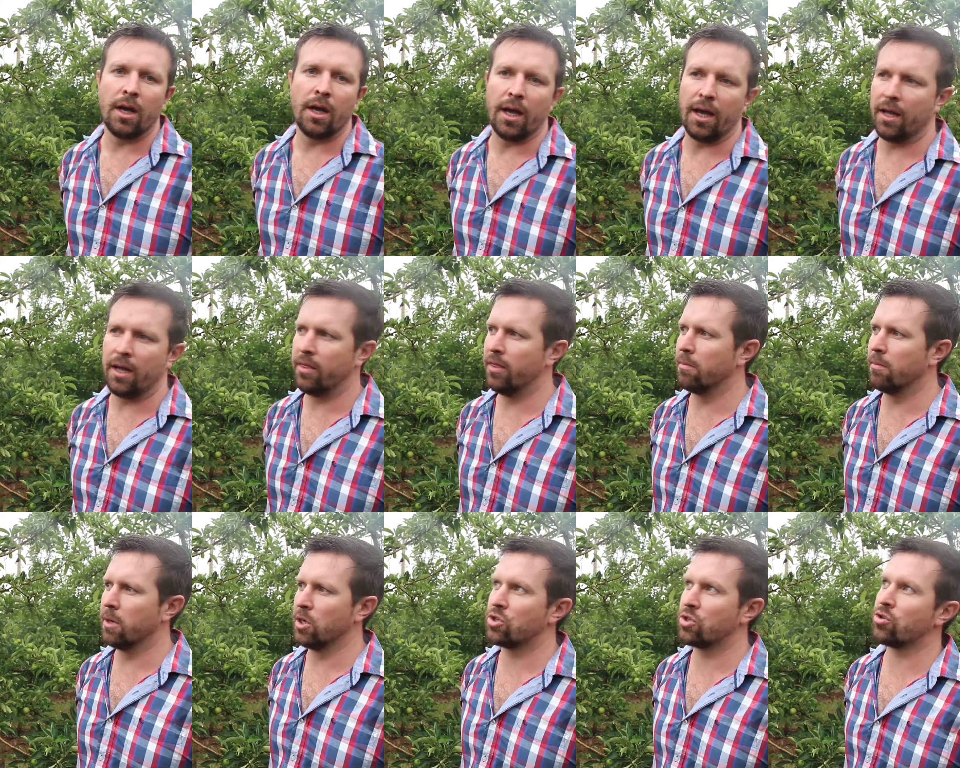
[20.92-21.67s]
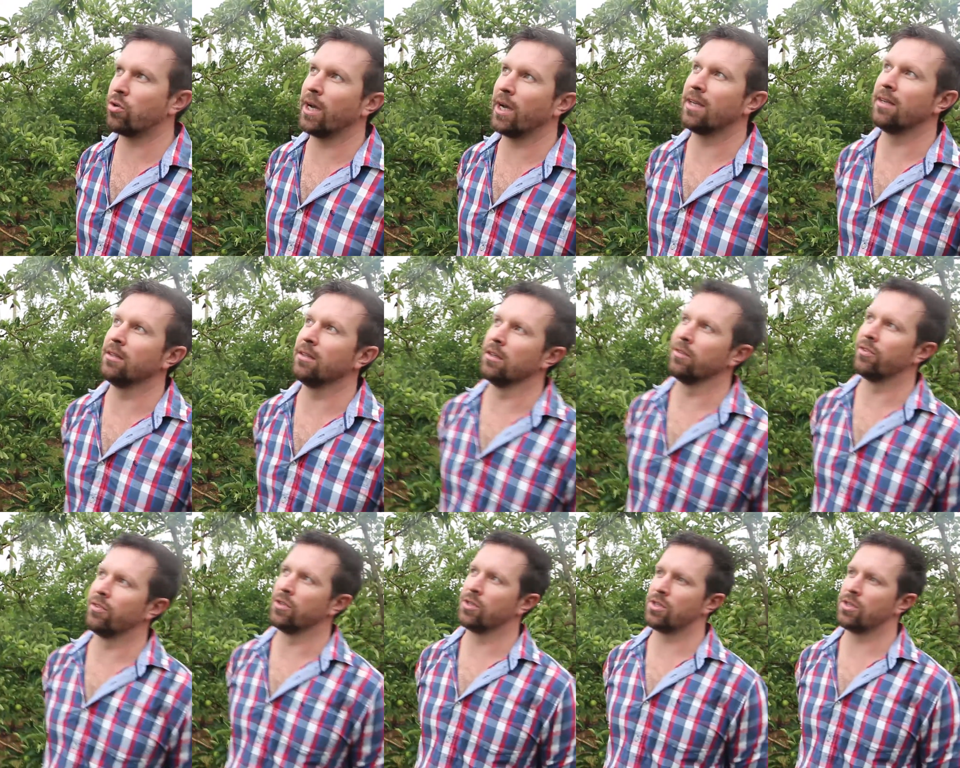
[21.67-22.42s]
And the most striking
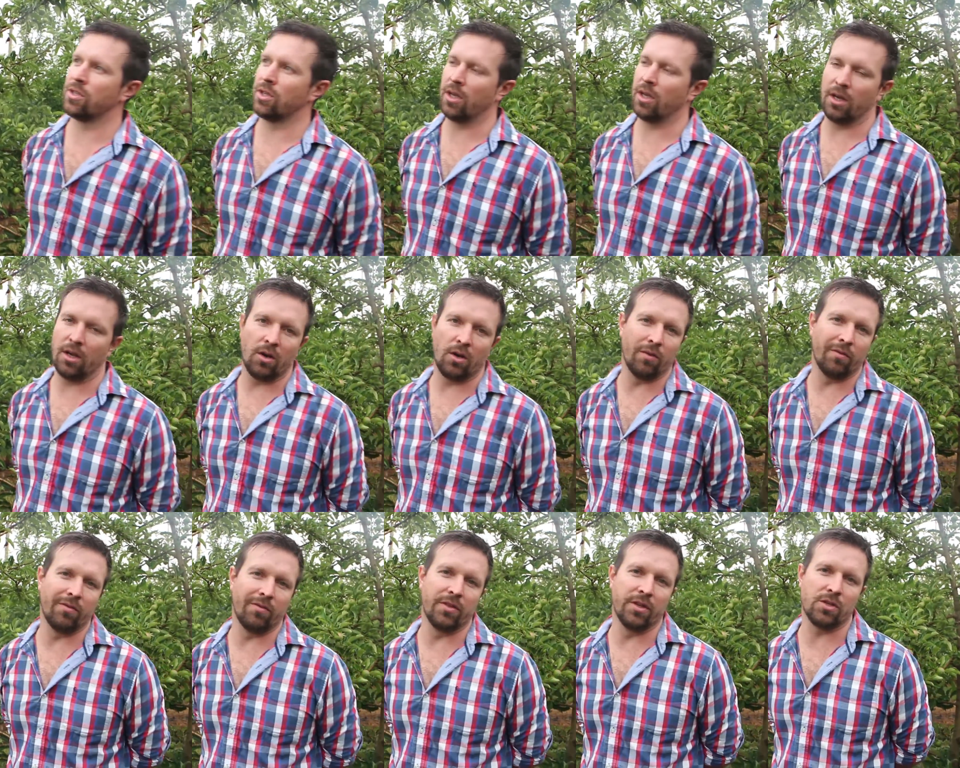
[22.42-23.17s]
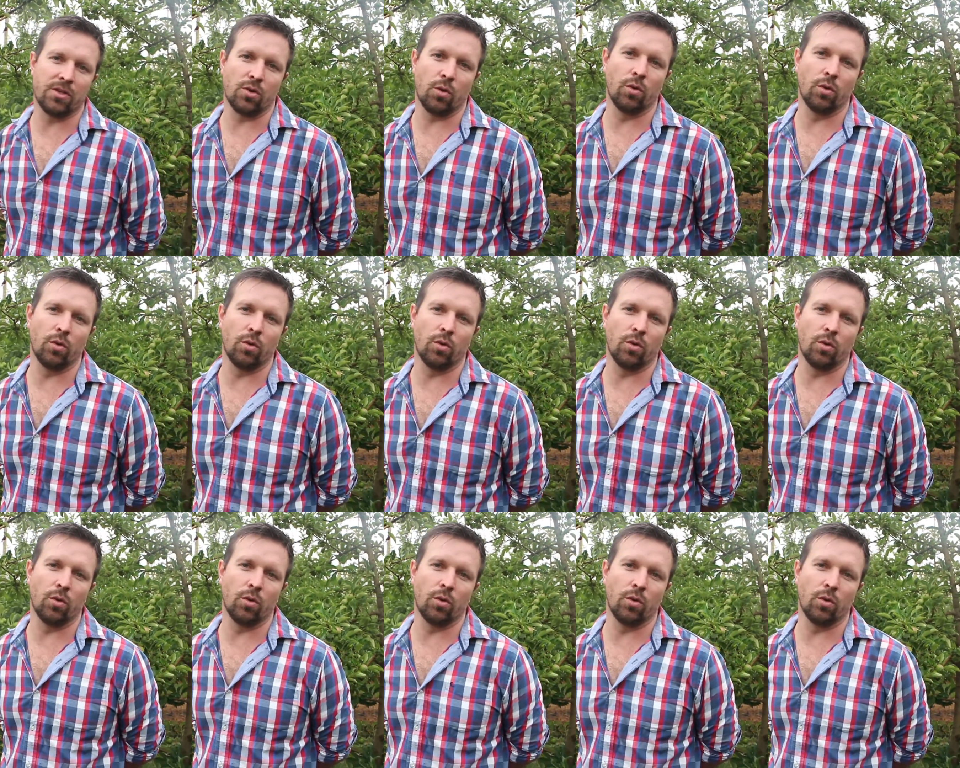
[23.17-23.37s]
difference of this